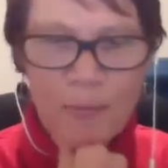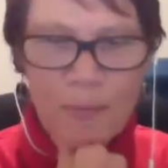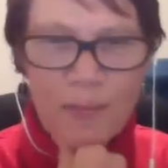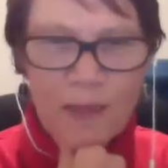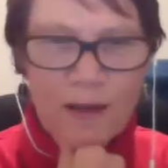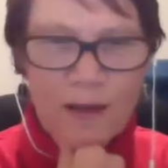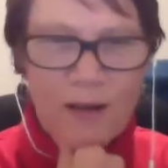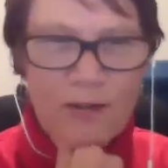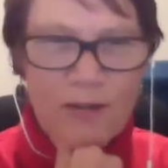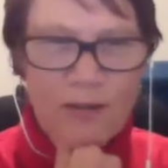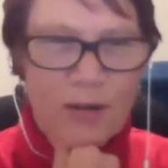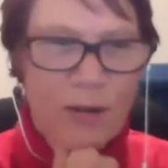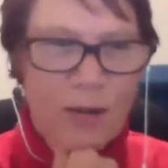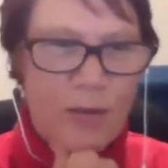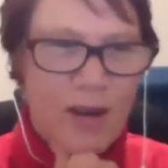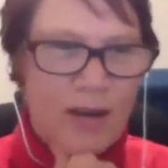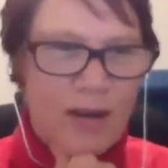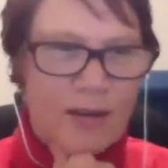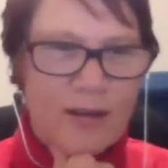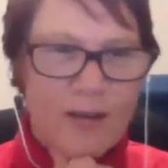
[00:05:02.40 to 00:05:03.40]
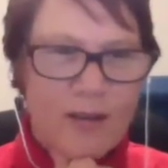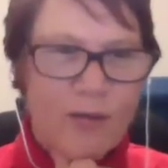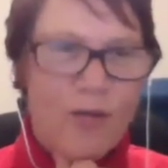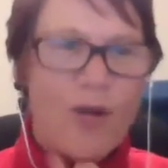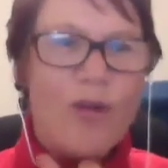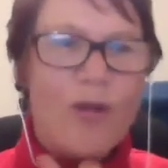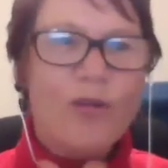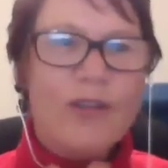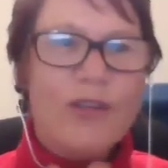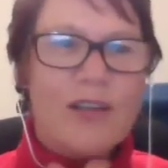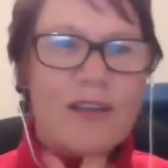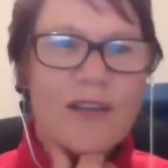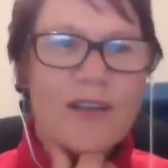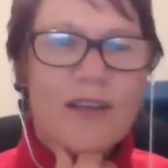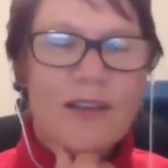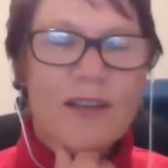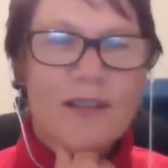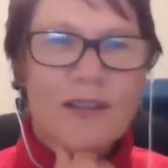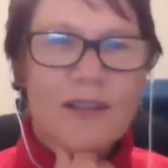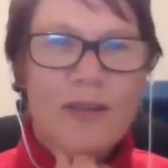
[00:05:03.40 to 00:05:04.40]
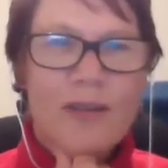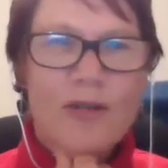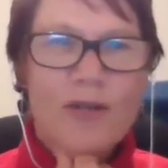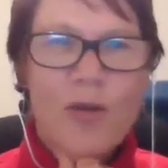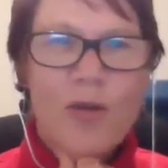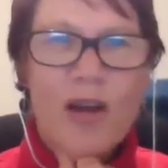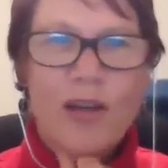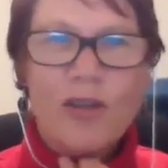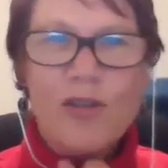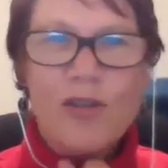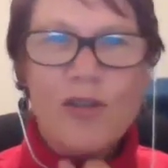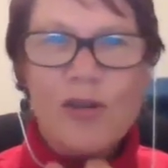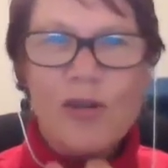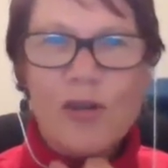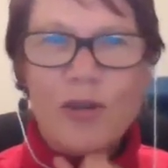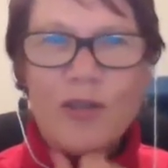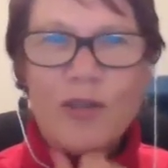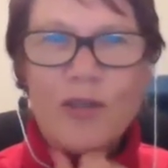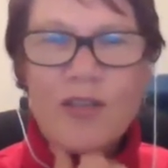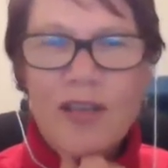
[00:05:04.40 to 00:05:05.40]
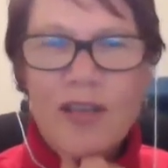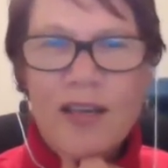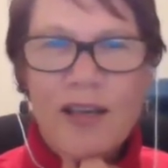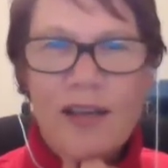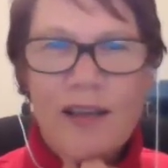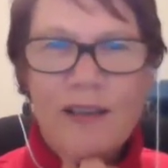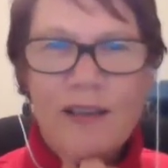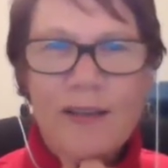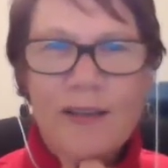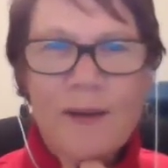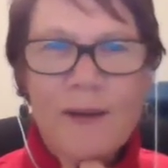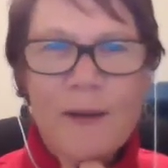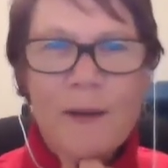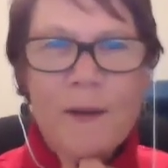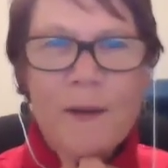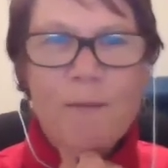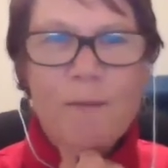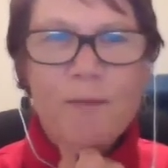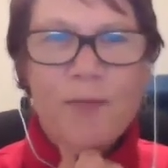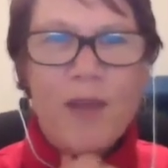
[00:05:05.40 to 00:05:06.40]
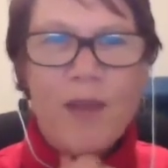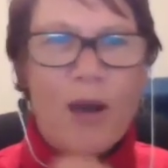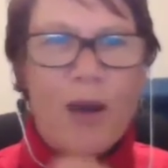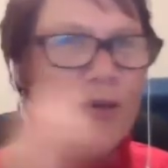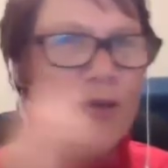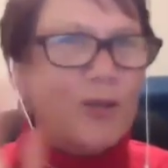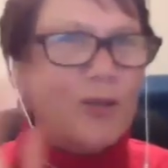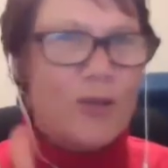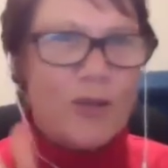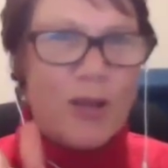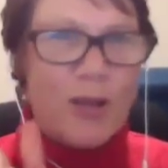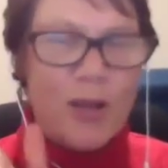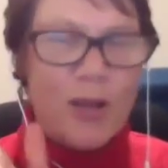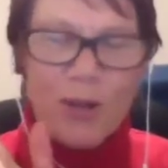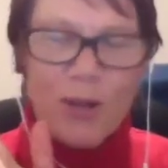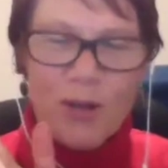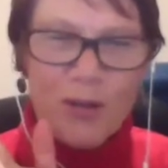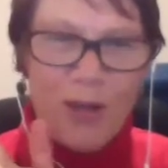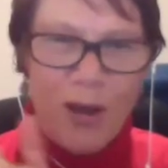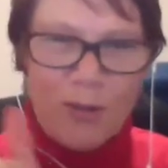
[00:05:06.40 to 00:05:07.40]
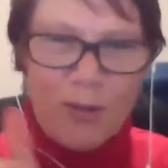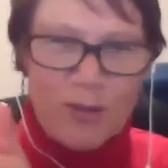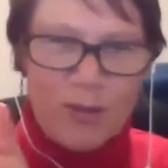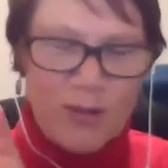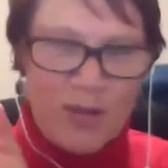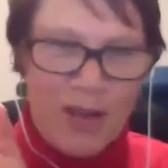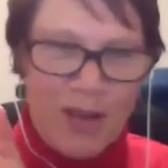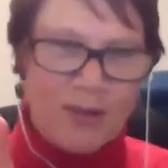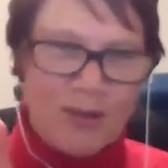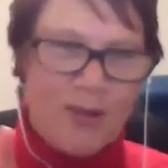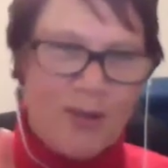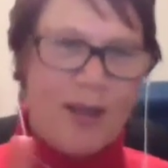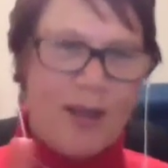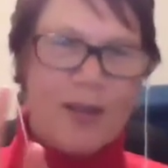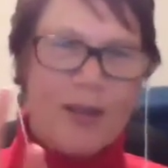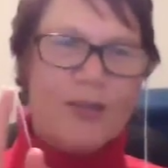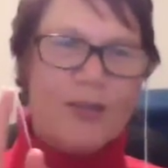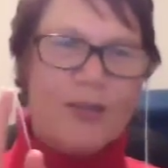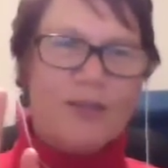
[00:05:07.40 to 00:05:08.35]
off I went and enrolled in a level 1 course, and that was like